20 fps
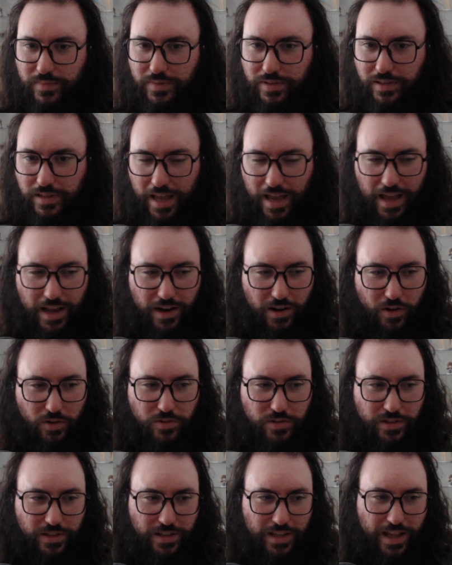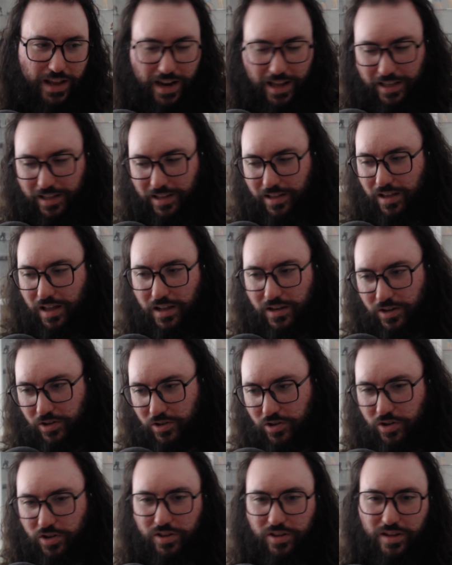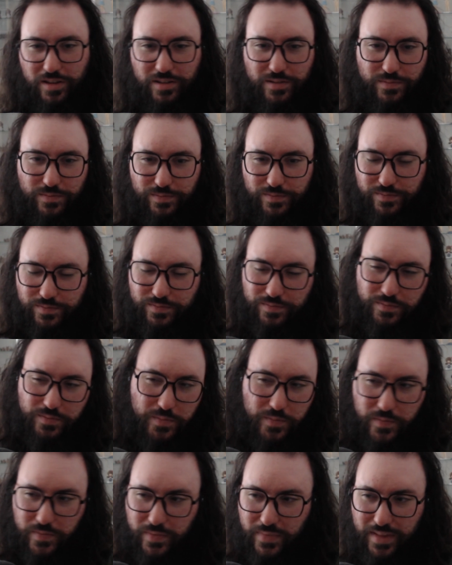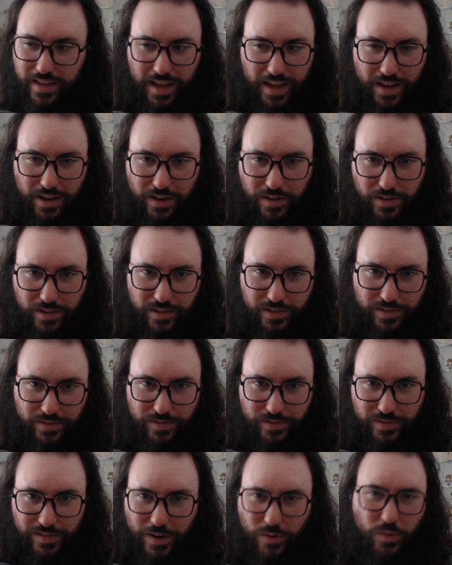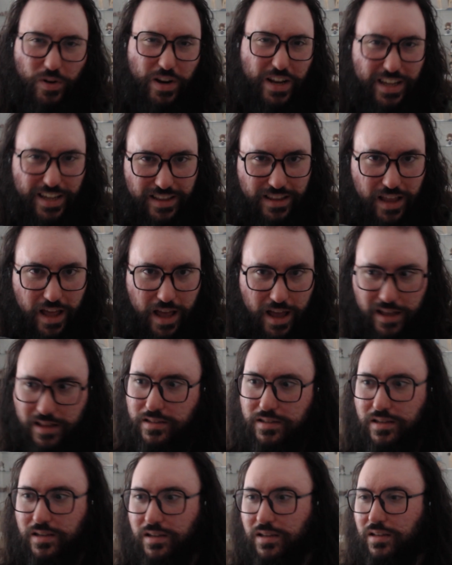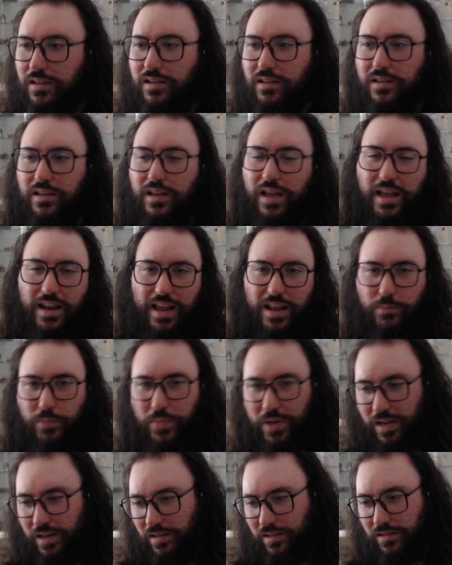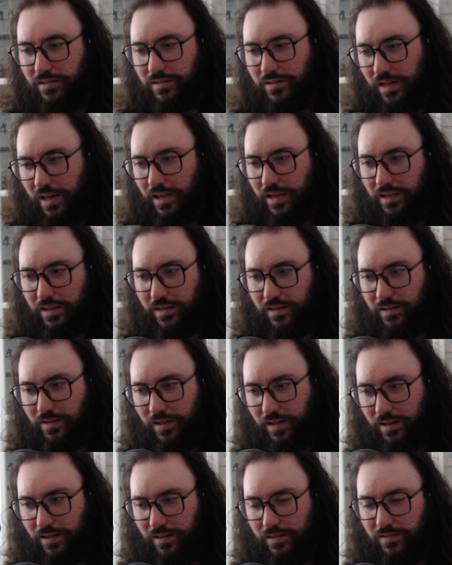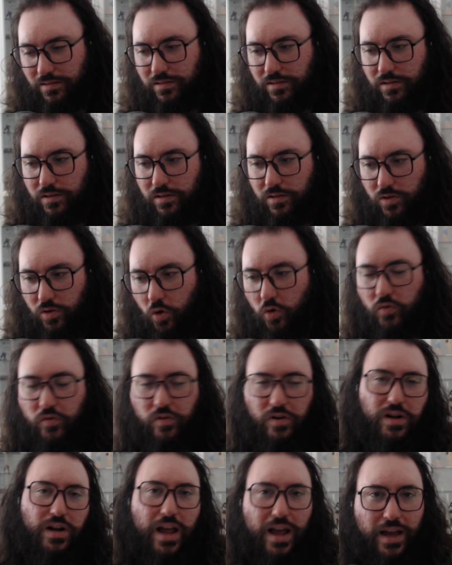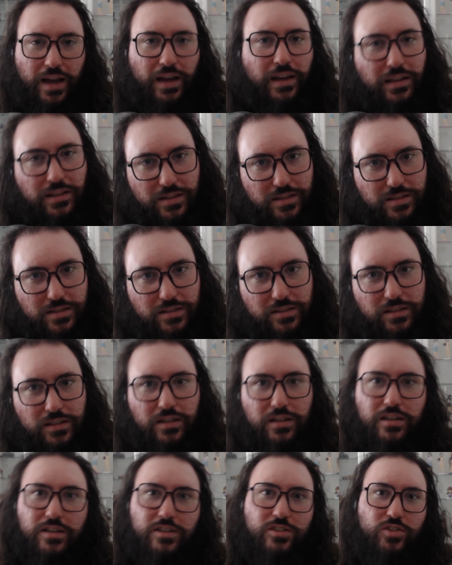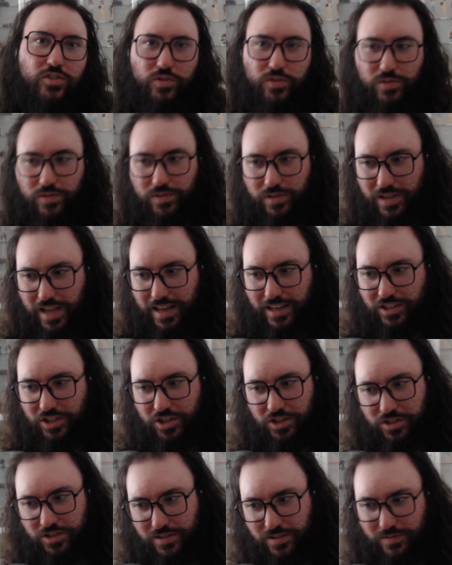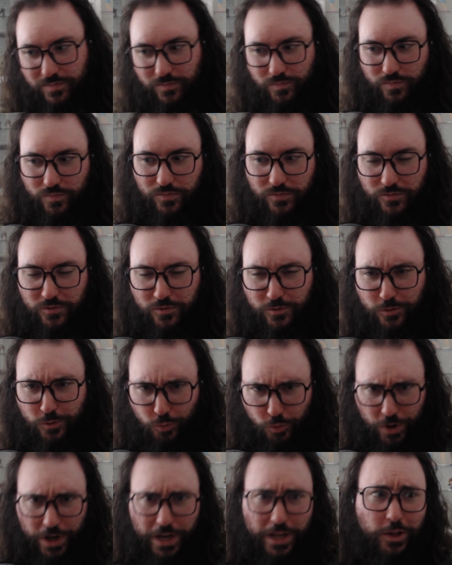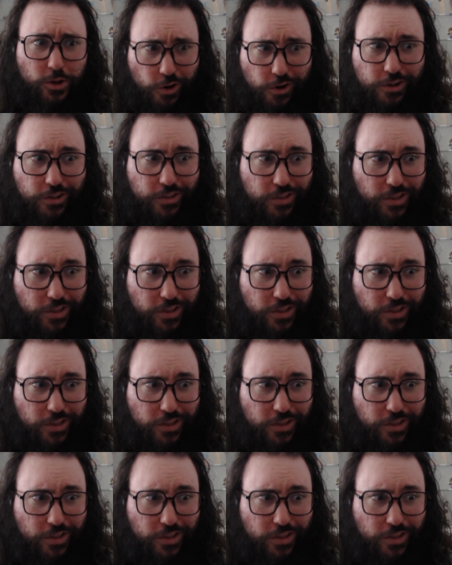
they like undercooked them and didn't want to eat that, and had been like overnight, so can't just recook